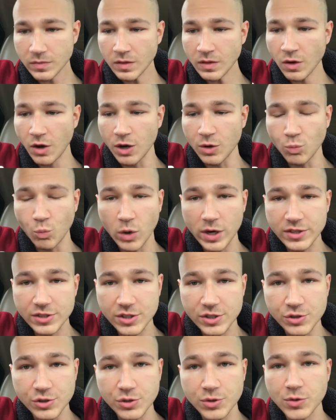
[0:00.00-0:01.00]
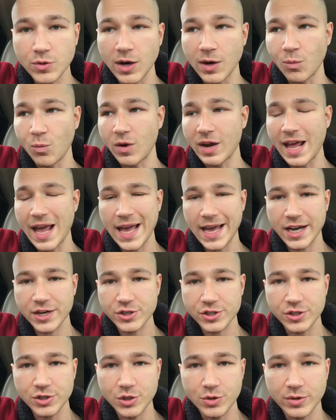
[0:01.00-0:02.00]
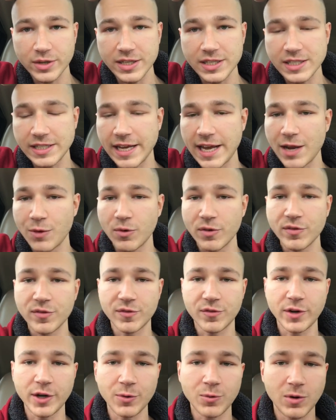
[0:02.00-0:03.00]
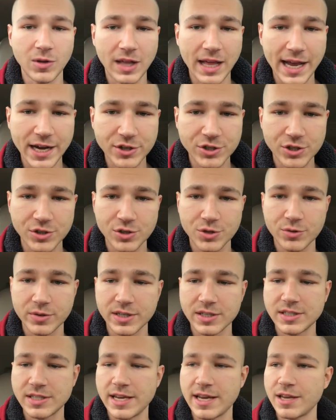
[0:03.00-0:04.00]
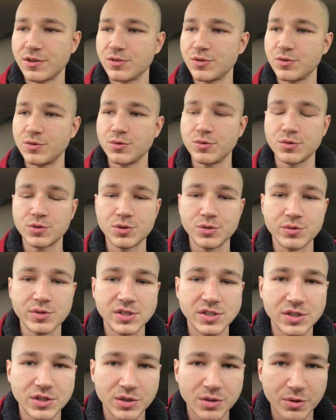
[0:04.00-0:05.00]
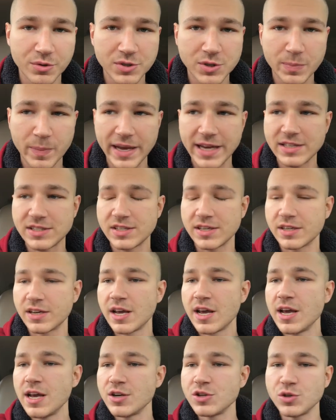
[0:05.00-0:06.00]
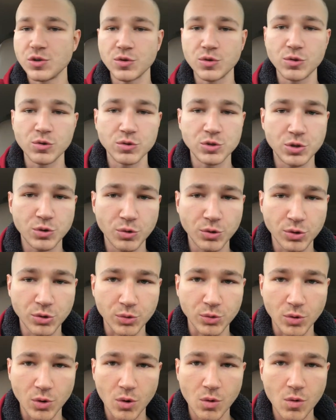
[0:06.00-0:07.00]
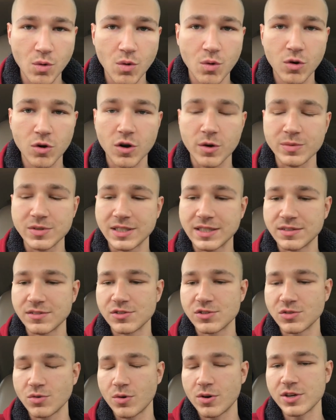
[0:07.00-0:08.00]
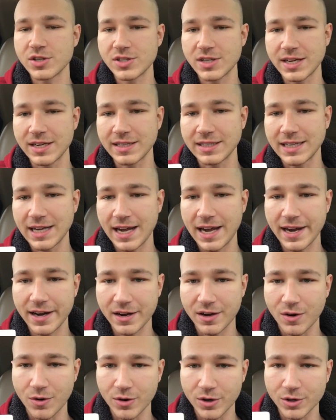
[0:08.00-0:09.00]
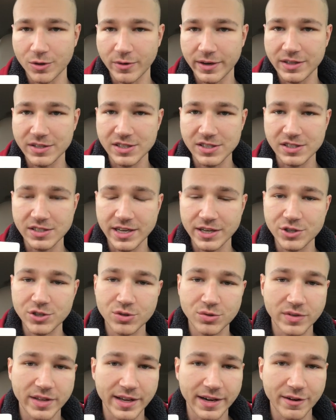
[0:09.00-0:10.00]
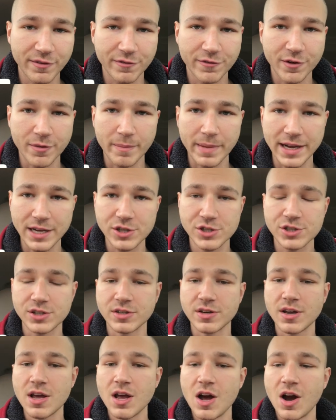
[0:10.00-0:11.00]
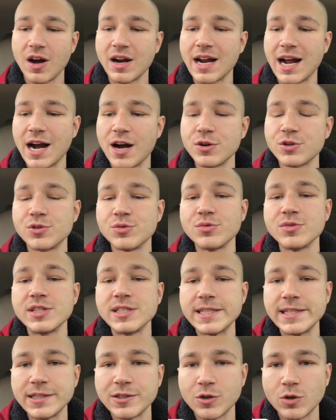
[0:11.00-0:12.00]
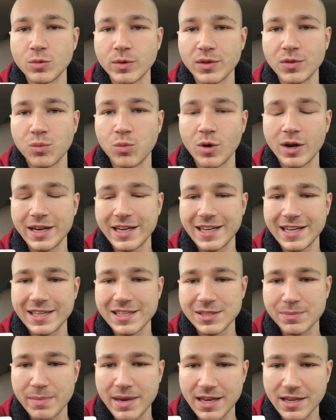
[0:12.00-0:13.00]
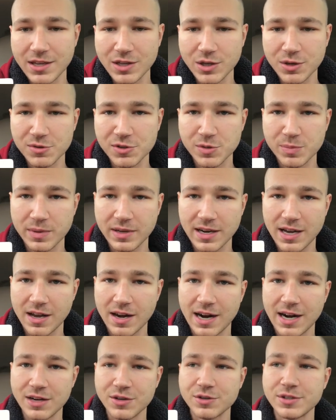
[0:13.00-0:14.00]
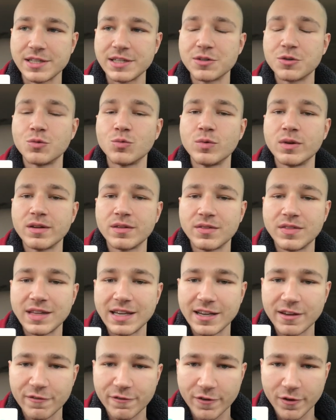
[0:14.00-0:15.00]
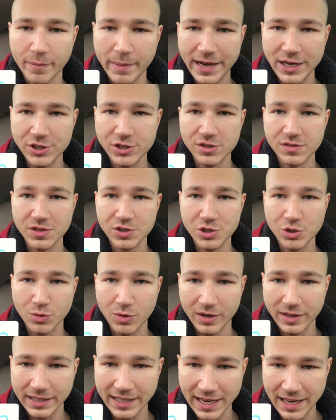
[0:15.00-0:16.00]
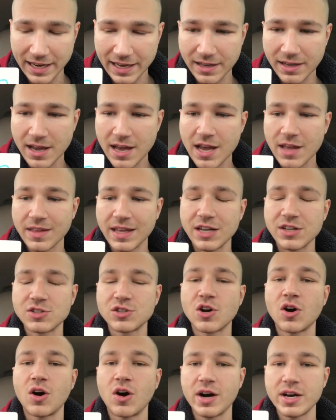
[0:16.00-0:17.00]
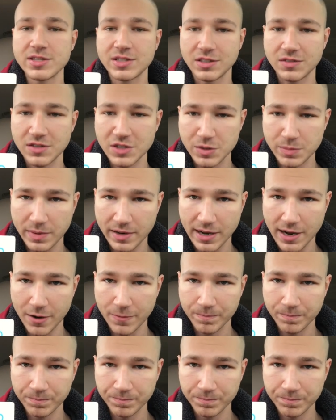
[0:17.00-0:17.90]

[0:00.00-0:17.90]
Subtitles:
on what to do, on what action you can take, what free will action you can take to zero space it, to throw orbs. Source and Gaia are going to send you that information on how to deal with what is making you spin out, how to deal with the information that you are getting that is causing the spin out.